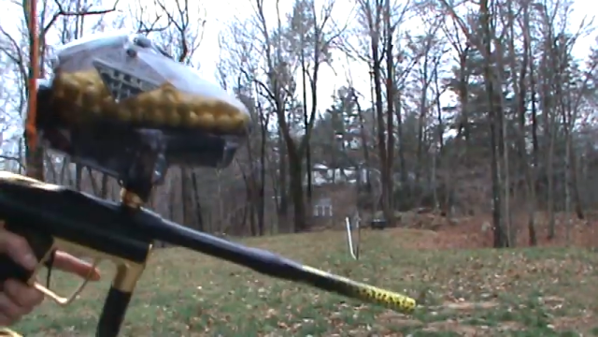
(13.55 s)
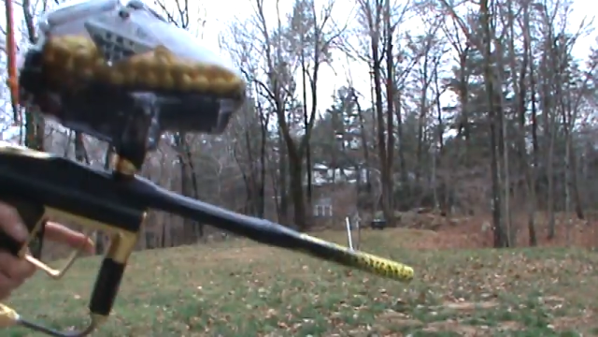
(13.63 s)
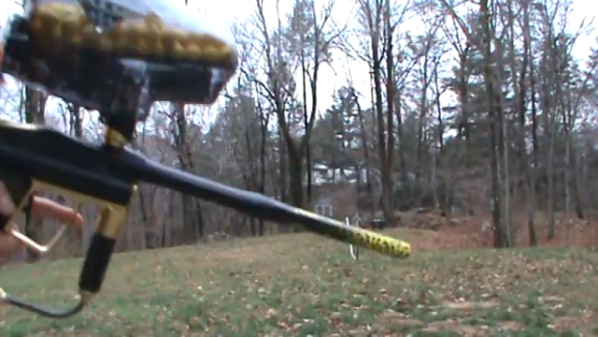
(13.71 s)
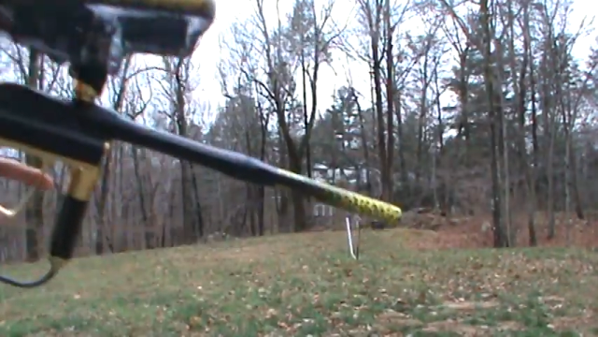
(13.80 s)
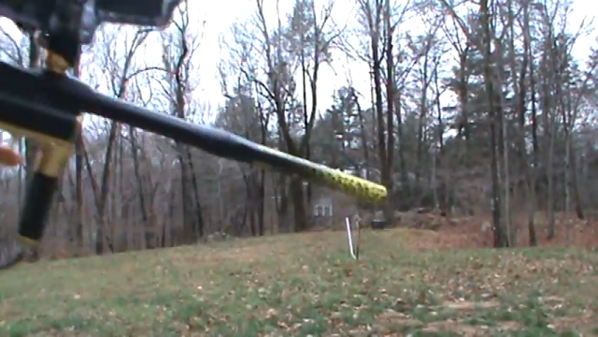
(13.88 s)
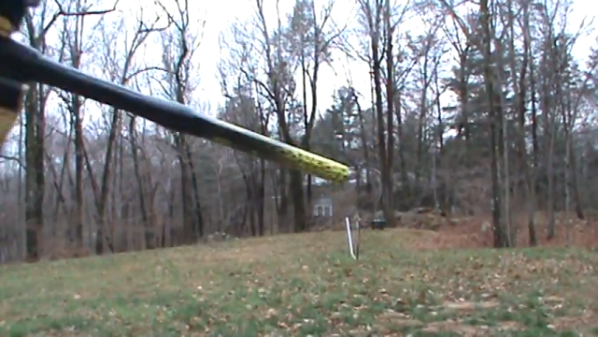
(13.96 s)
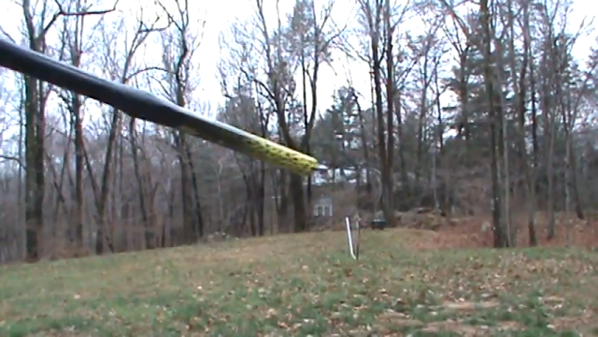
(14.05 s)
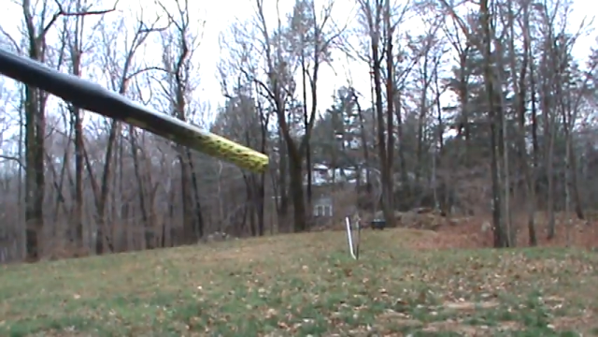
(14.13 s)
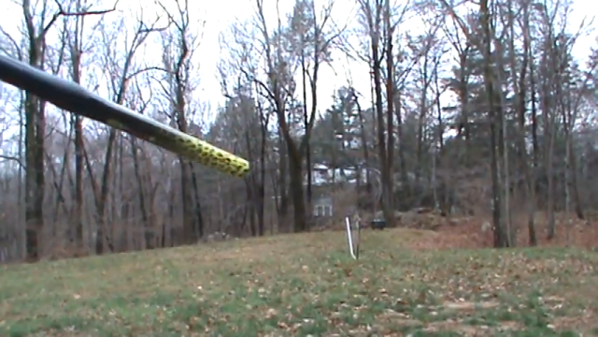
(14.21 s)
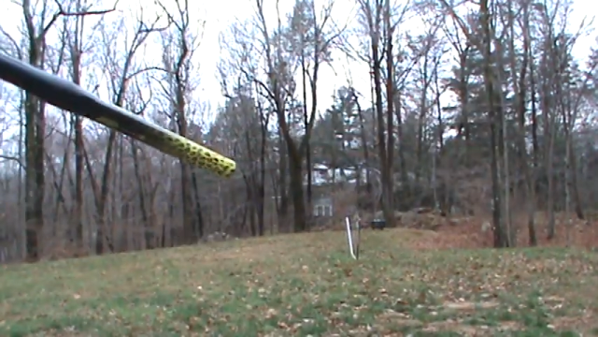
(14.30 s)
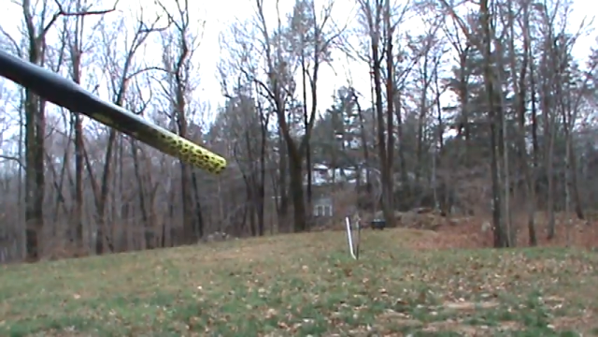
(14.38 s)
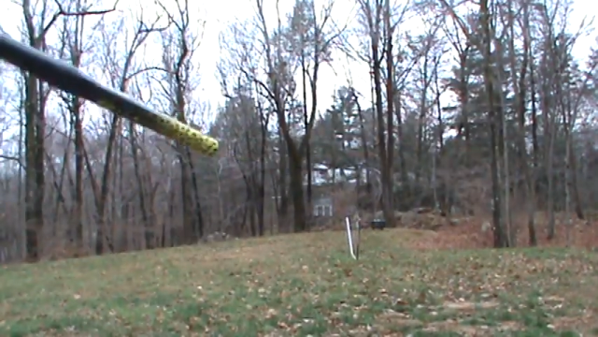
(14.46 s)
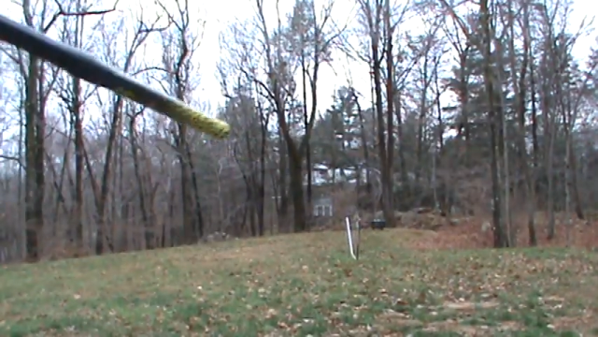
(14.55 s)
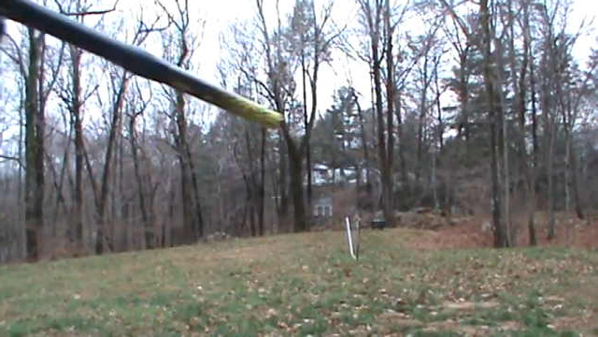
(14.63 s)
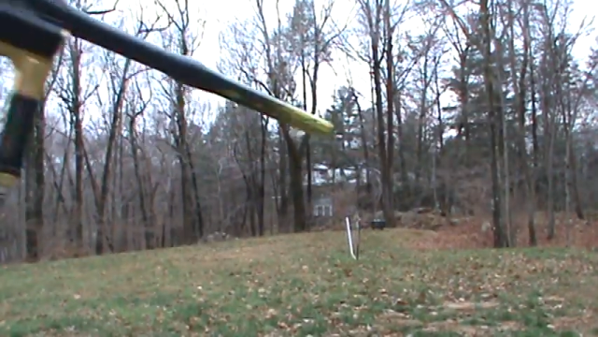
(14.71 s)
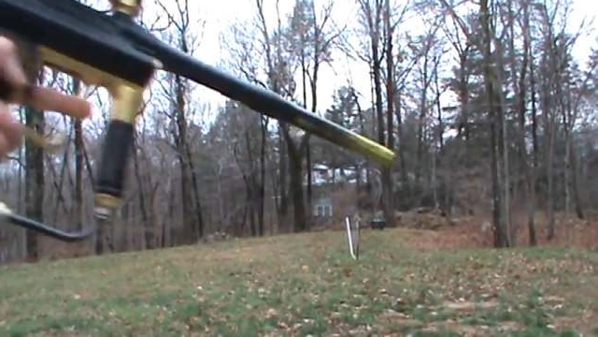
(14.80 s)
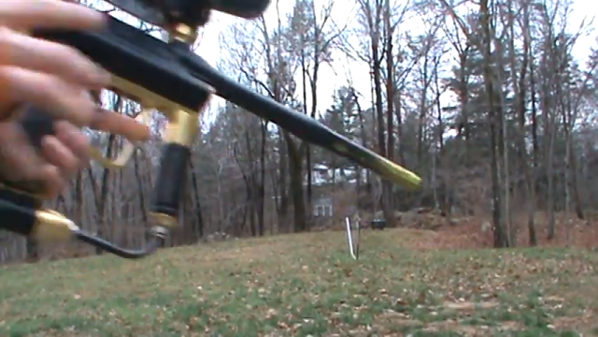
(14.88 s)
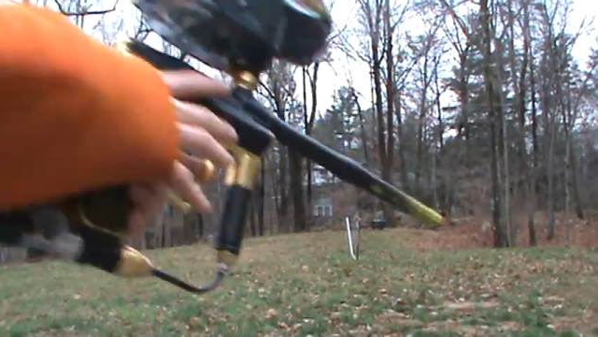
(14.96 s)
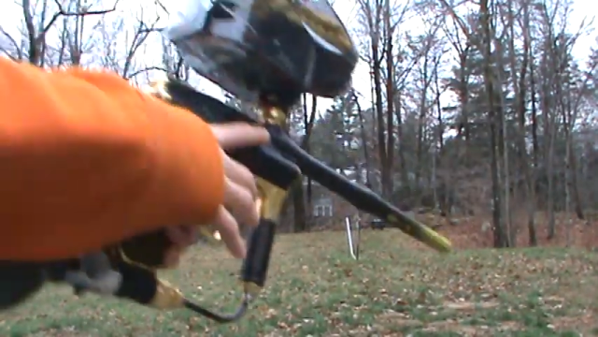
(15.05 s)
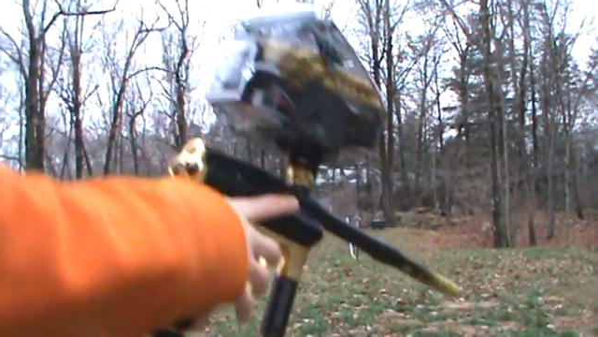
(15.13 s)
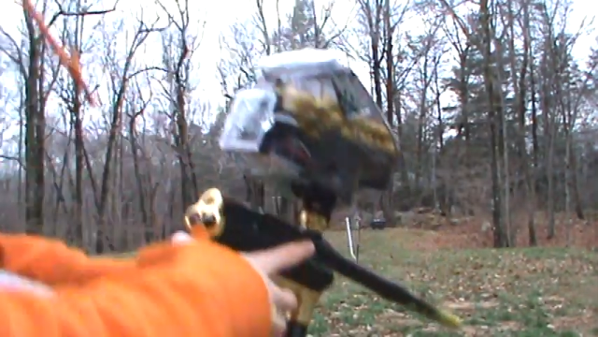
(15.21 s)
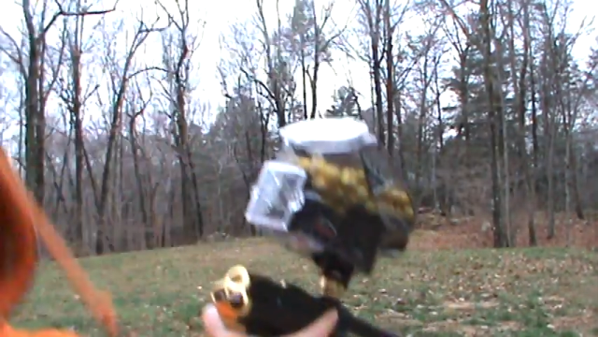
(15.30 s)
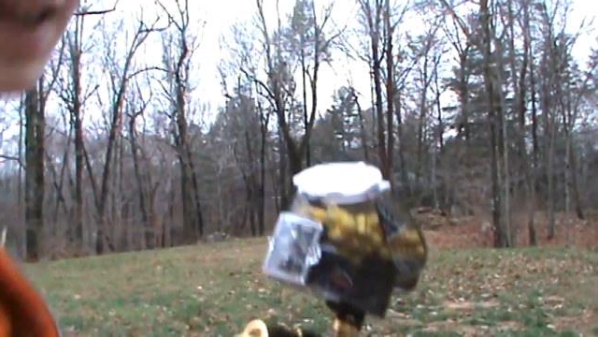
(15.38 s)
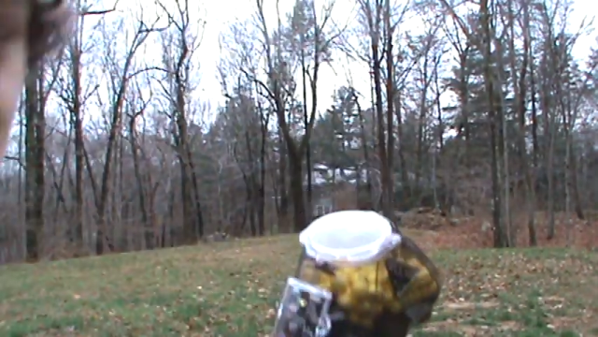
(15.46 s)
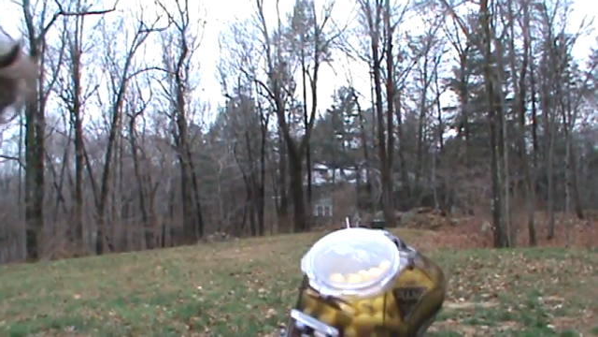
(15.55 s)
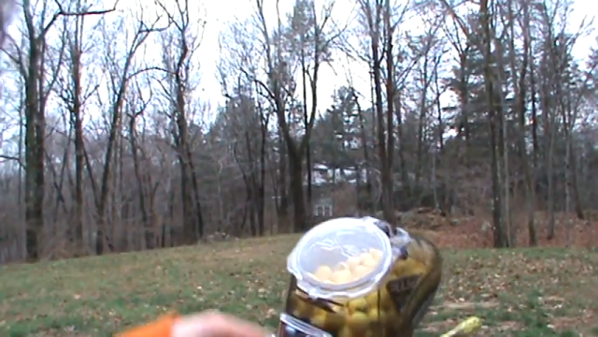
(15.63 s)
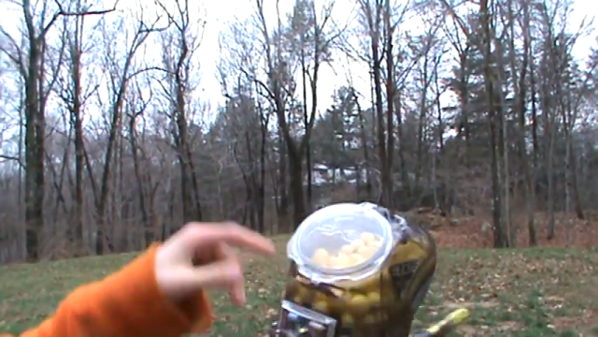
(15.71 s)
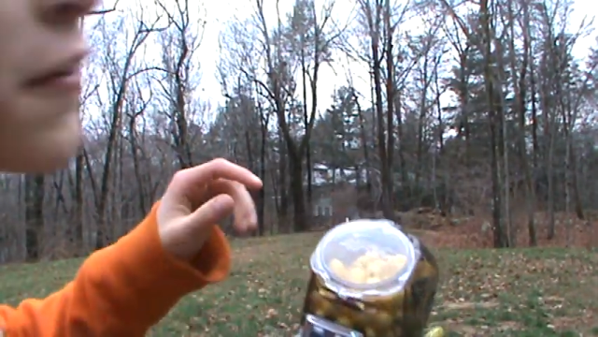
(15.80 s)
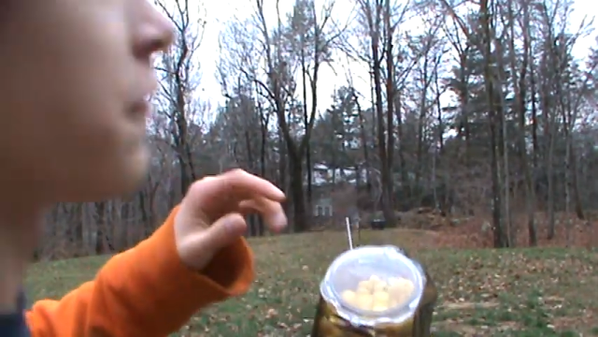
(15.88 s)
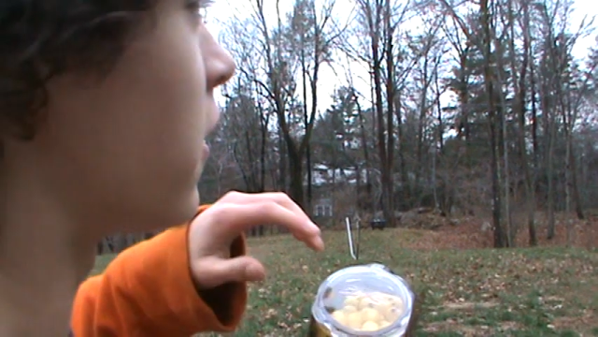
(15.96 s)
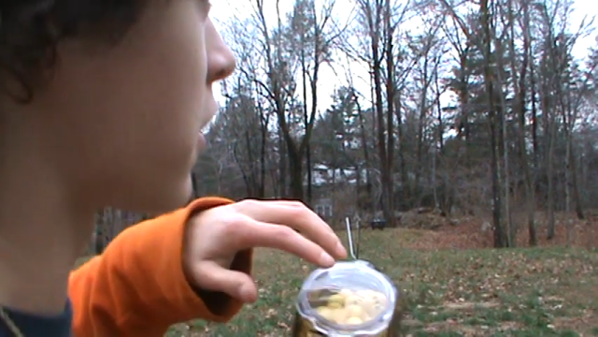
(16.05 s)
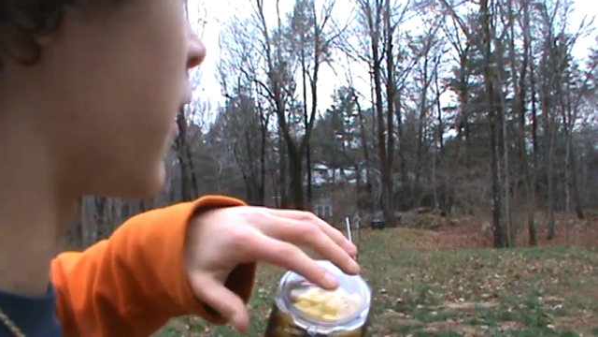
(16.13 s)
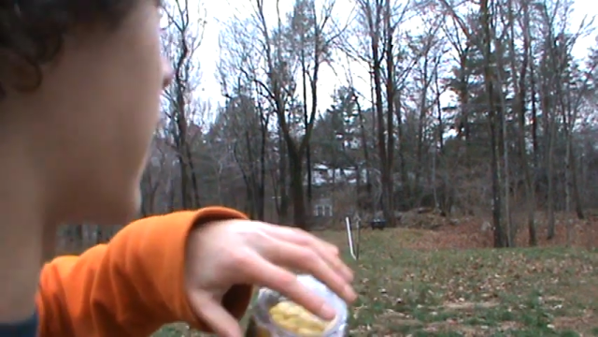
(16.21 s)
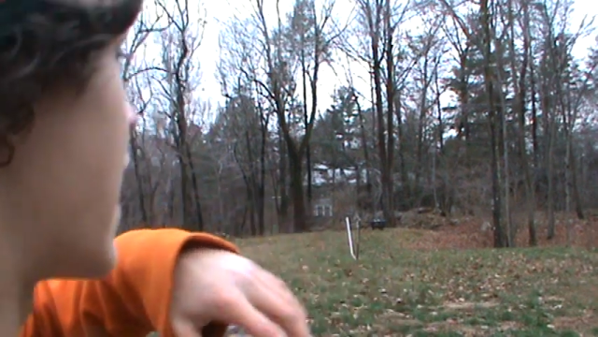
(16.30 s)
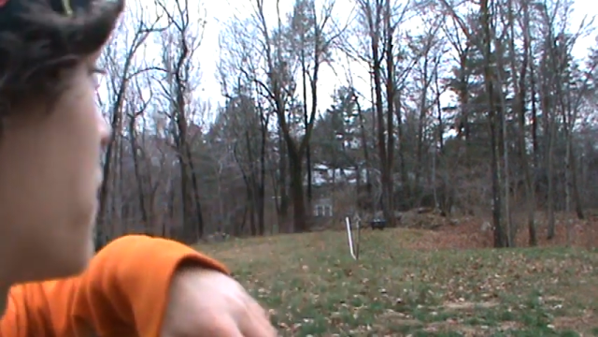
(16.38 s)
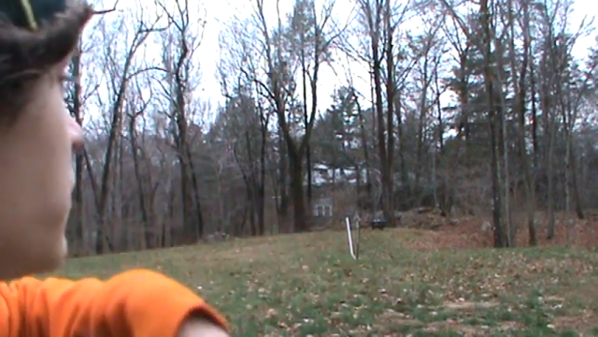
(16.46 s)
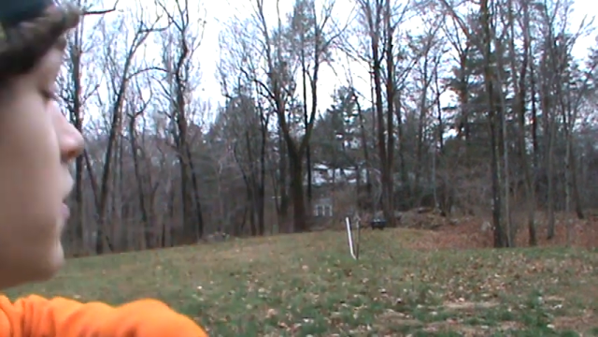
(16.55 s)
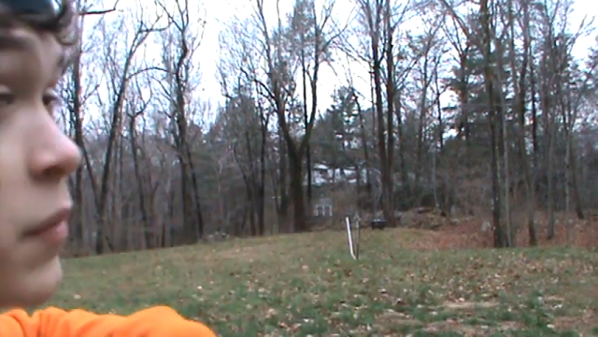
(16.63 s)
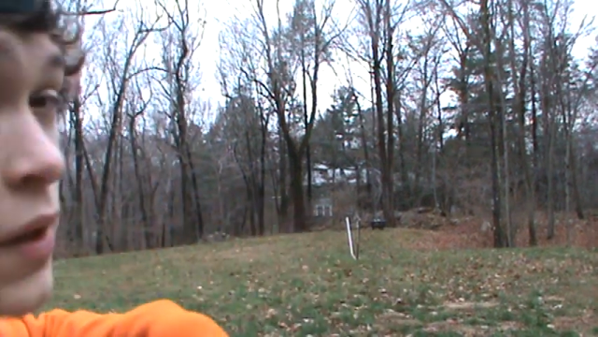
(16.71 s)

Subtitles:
Nobody's mouth can be seen.